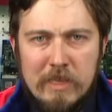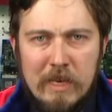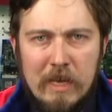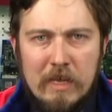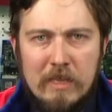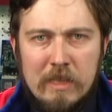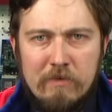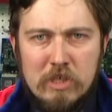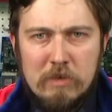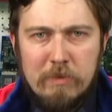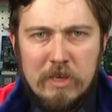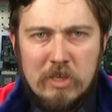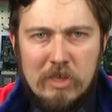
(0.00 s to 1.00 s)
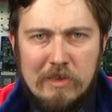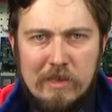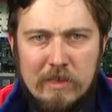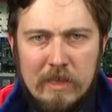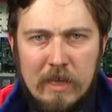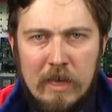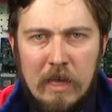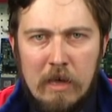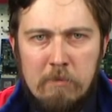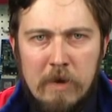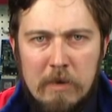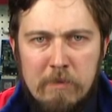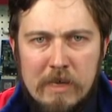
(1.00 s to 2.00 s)
the aforementioned, the fight for
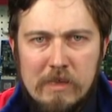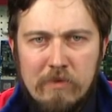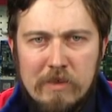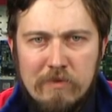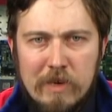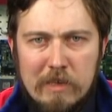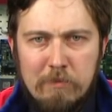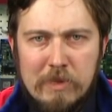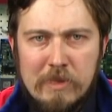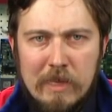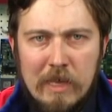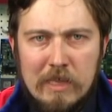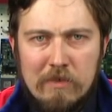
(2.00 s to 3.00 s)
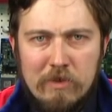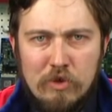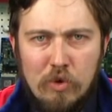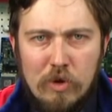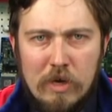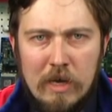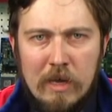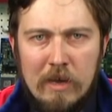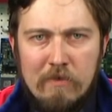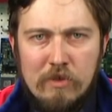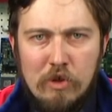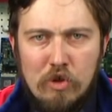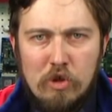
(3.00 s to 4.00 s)
returning direct current is still
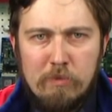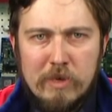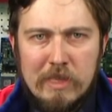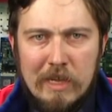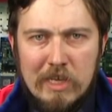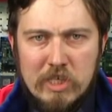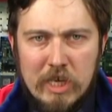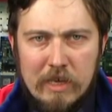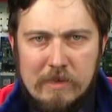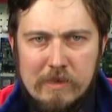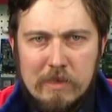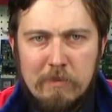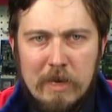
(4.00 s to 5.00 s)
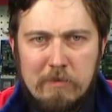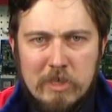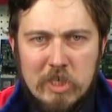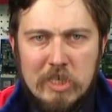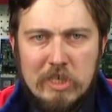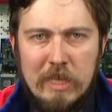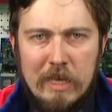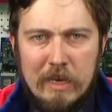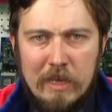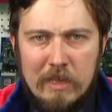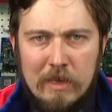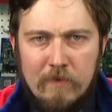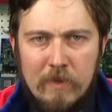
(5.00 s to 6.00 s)
on at the industrial arena.
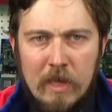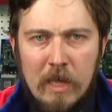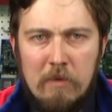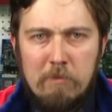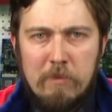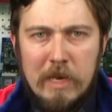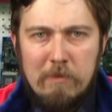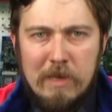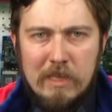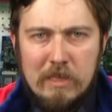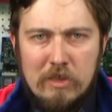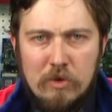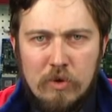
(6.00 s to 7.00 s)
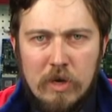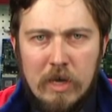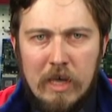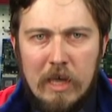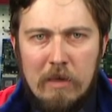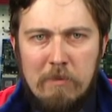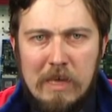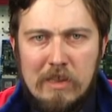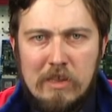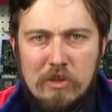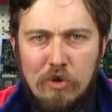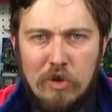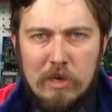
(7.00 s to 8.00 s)
Apart from pluses, the alternating
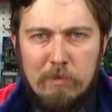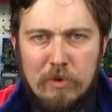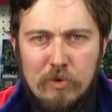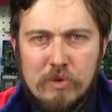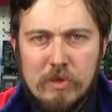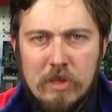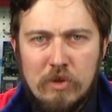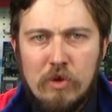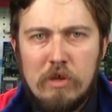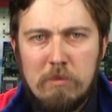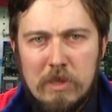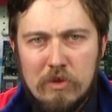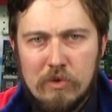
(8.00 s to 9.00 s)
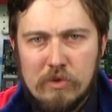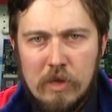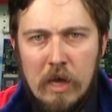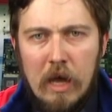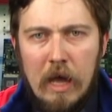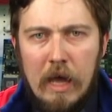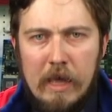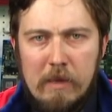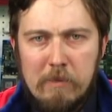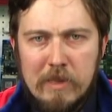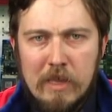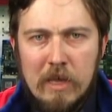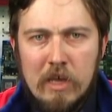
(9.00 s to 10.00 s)
current has a number of minuses, and more
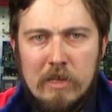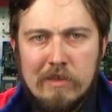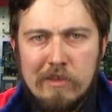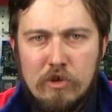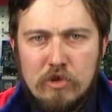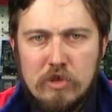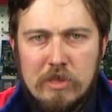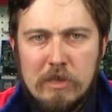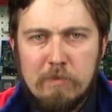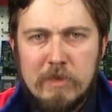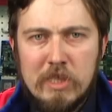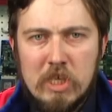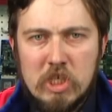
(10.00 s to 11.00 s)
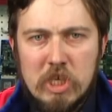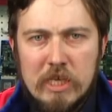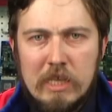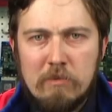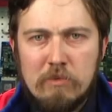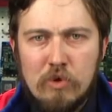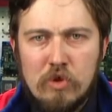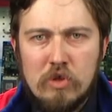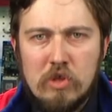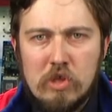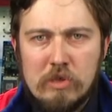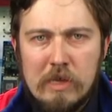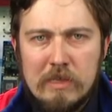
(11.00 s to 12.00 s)
specifically difficulties with respect to
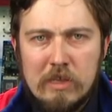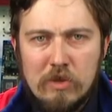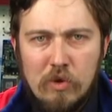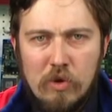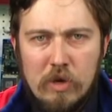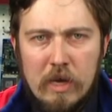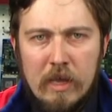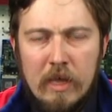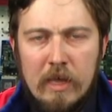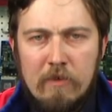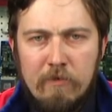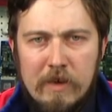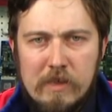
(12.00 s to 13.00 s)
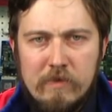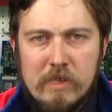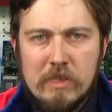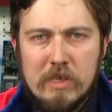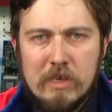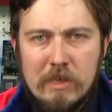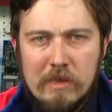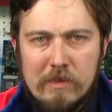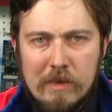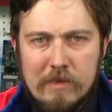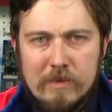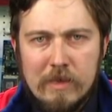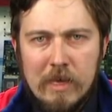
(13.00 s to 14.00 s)
maintaining the accurate flow frequency and phase
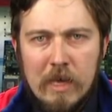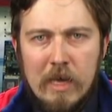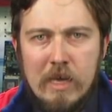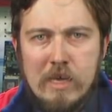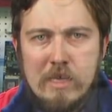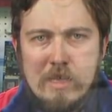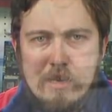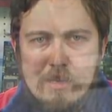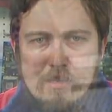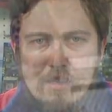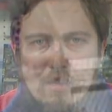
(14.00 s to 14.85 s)
alignment. A